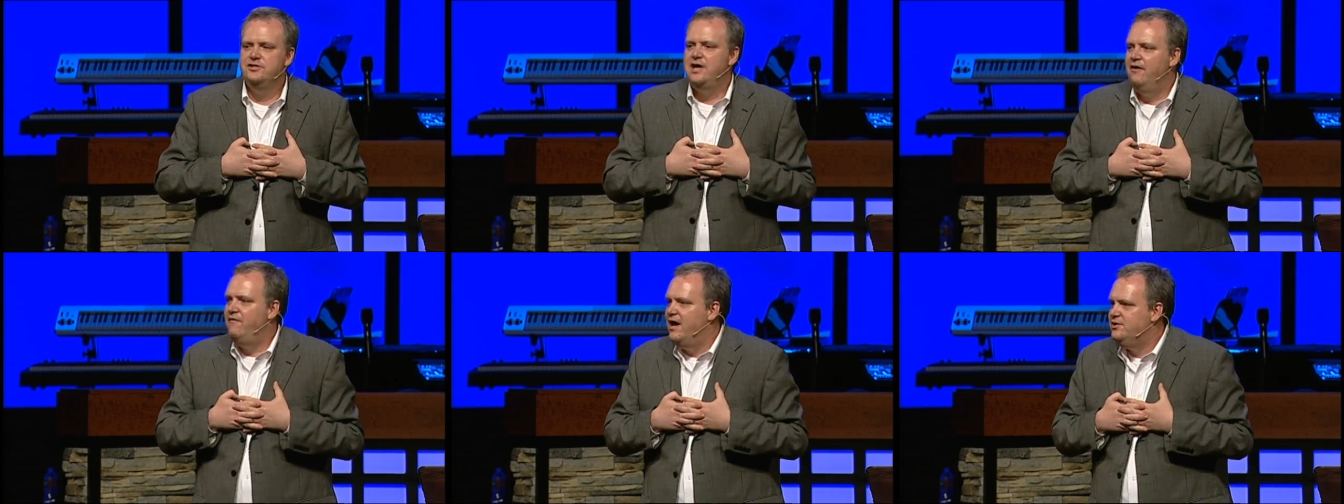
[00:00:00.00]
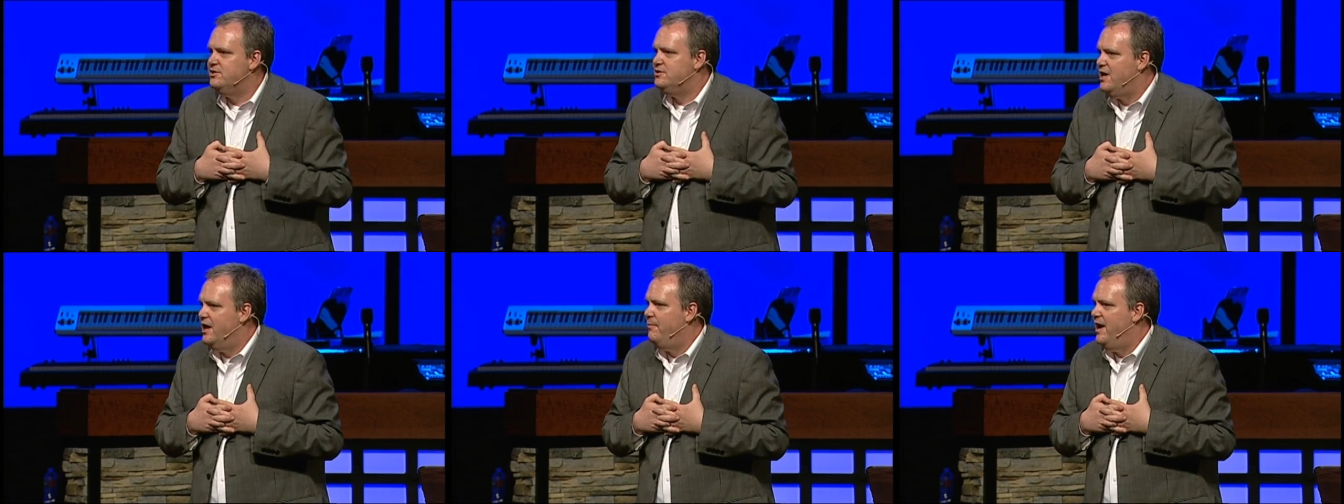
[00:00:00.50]
Salvation is
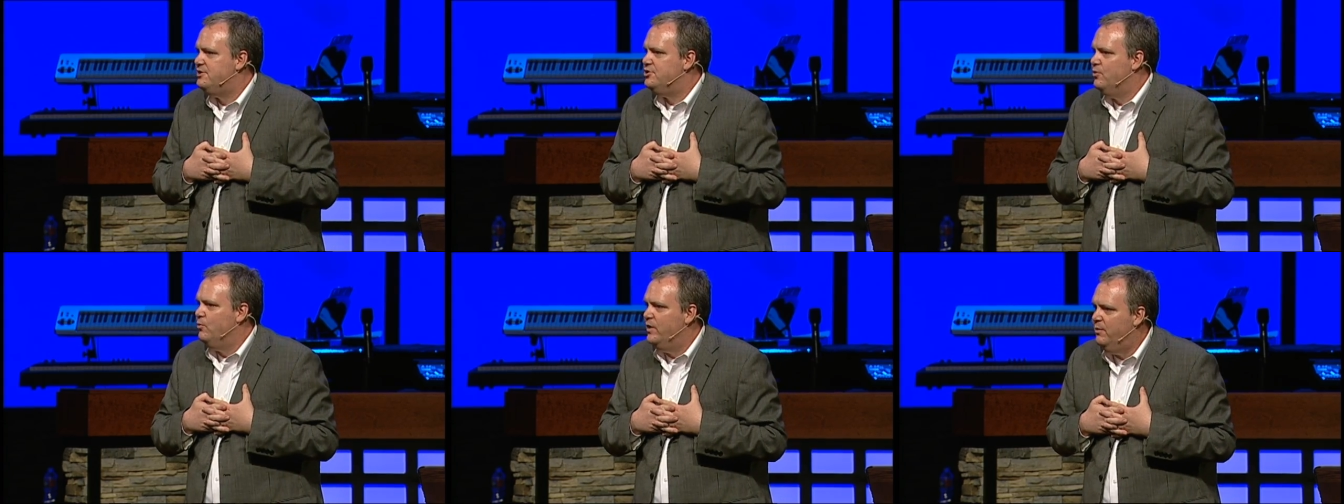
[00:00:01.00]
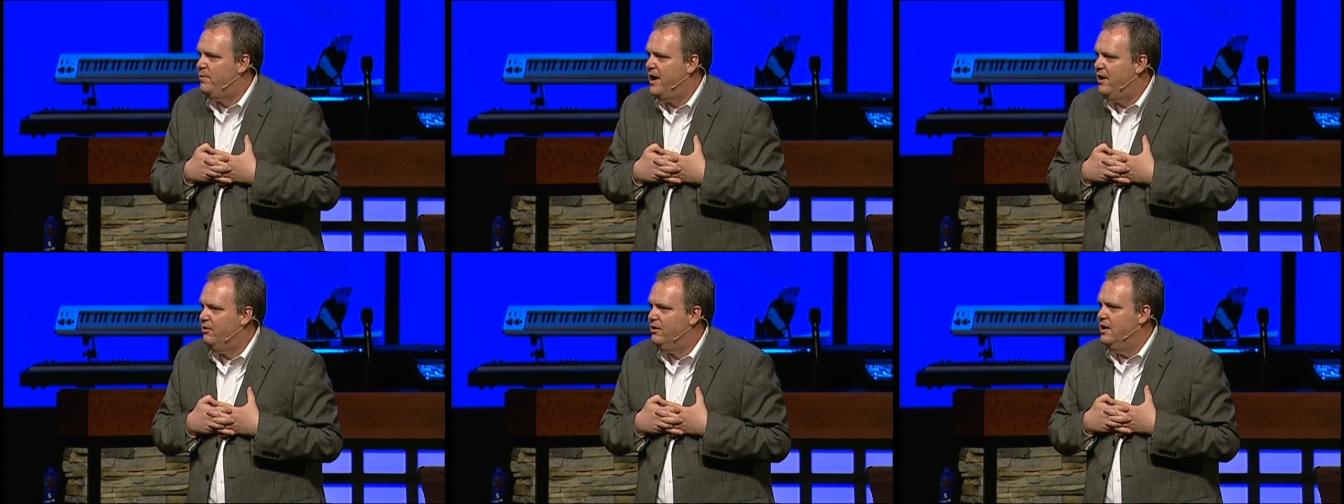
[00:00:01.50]
not about your
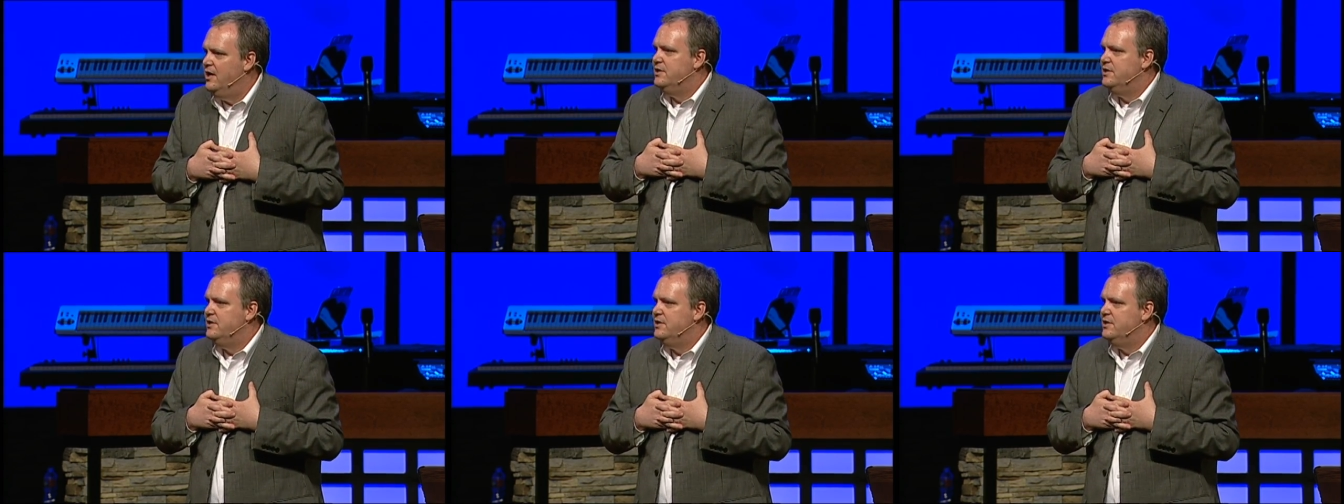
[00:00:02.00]
willpower.